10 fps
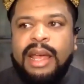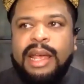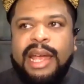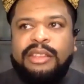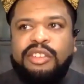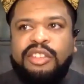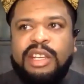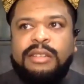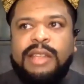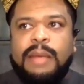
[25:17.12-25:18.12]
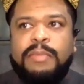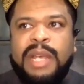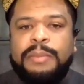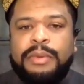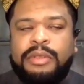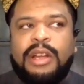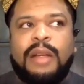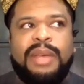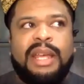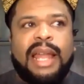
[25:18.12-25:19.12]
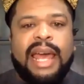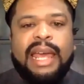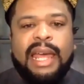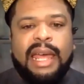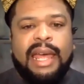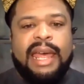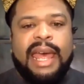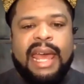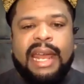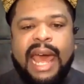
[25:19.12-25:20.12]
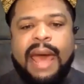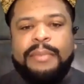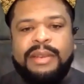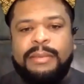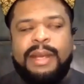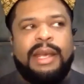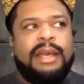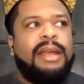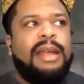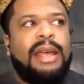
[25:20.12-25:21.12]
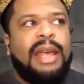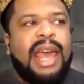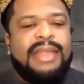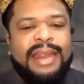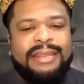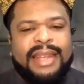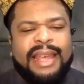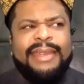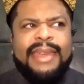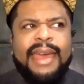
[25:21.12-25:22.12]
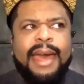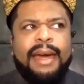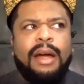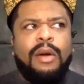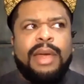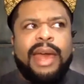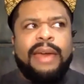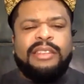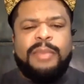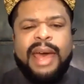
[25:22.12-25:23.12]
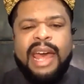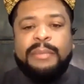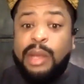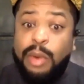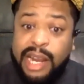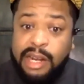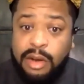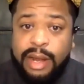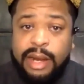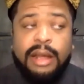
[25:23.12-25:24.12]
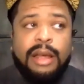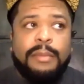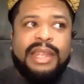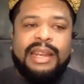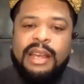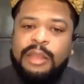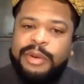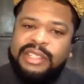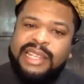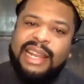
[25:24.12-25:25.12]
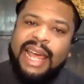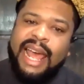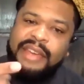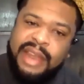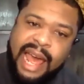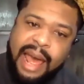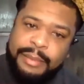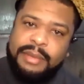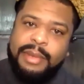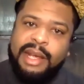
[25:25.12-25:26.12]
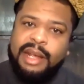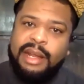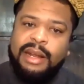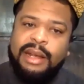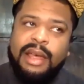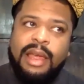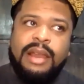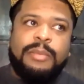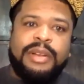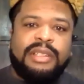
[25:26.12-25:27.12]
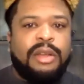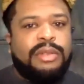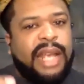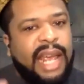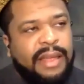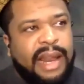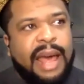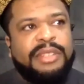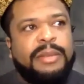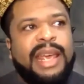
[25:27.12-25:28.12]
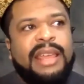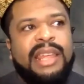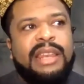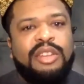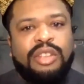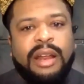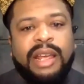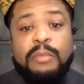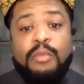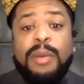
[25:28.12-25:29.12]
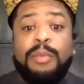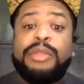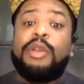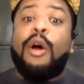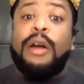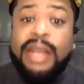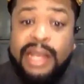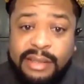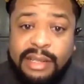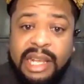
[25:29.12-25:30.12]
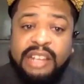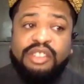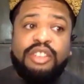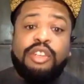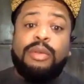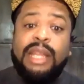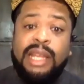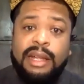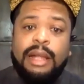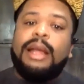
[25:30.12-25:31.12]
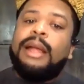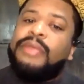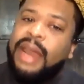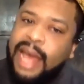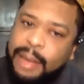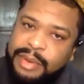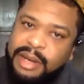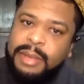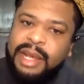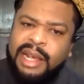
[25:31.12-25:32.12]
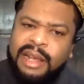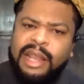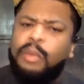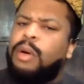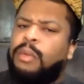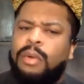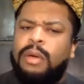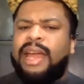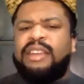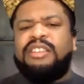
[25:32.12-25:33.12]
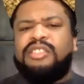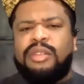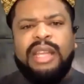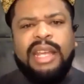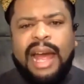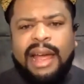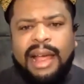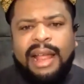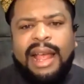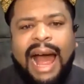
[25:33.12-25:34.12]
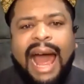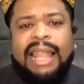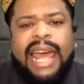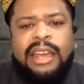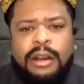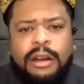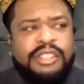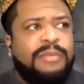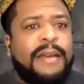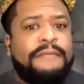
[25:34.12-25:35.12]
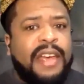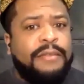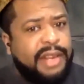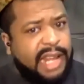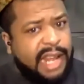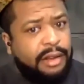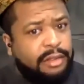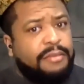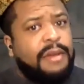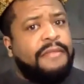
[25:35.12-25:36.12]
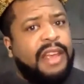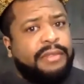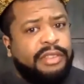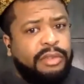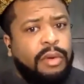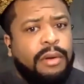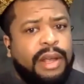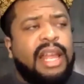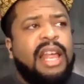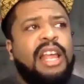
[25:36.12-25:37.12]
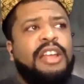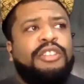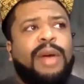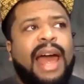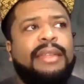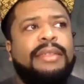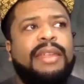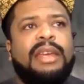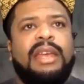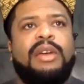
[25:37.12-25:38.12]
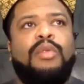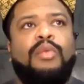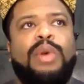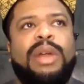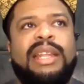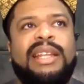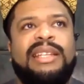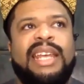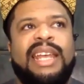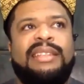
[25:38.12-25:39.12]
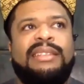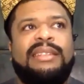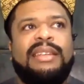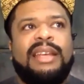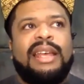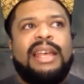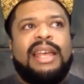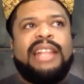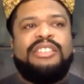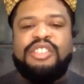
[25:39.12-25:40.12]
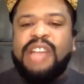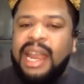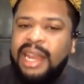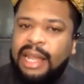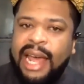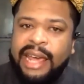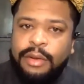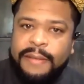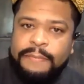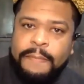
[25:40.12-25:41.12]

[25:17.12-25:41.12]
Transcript: It's just that people start being like, hey, it happened to me. And then it's like, yeah, okay, that's bad, but they want to ignore it. But then another person said, hey, that happened to me. Another person goes, hey, that happens to me. And then you start getting more people with an audience. Angelina Jolie, that happened to me. I'm like, whoa, Angelina Jolie, I like her. She's my favorite character for my favorite story. So I think what it is, it's shining a light on it.